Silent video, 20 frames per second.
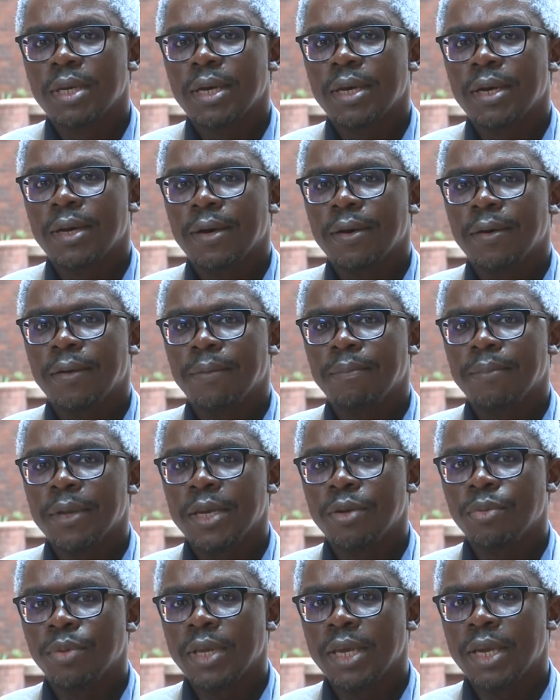
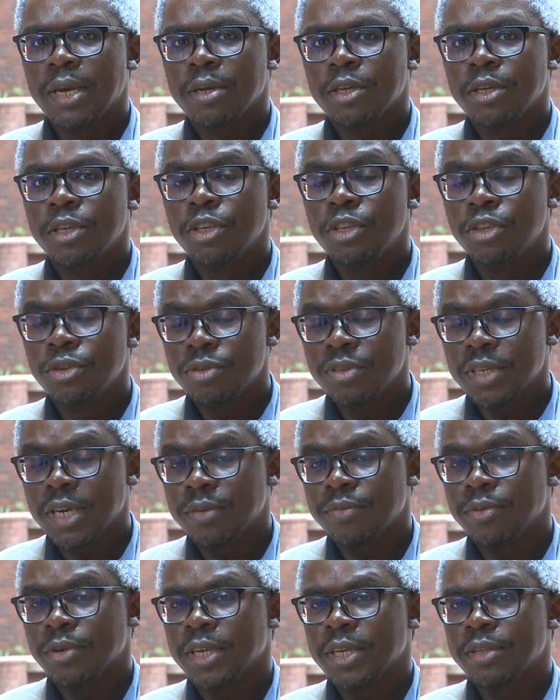And we are huge
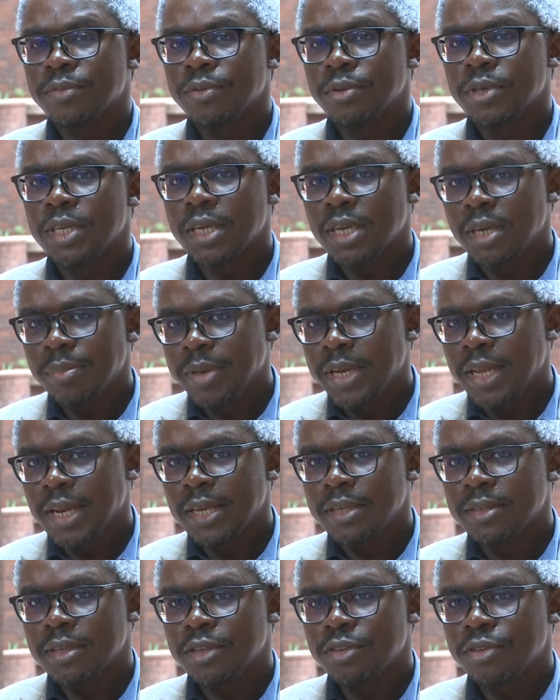advocates for
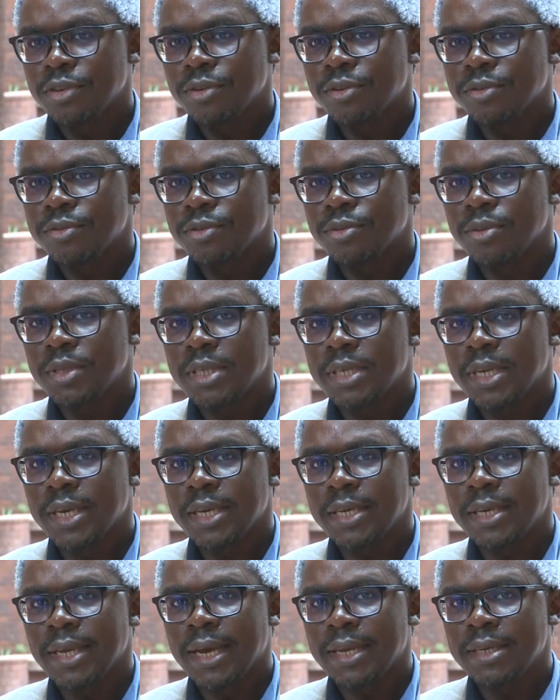decriminalization of
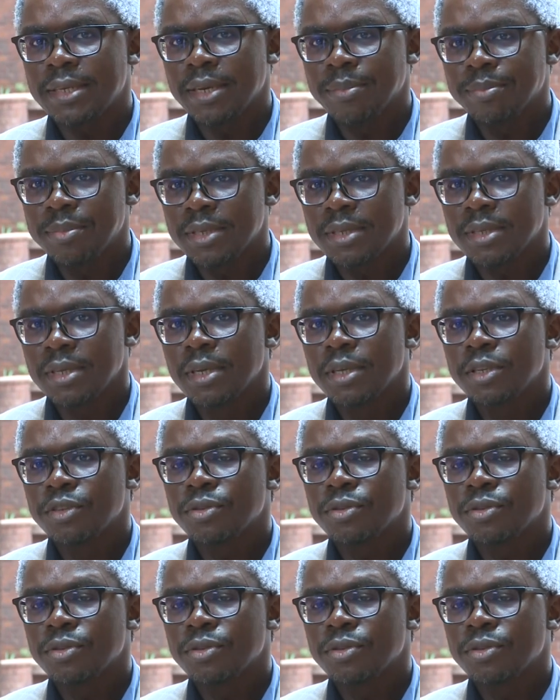suicide attempts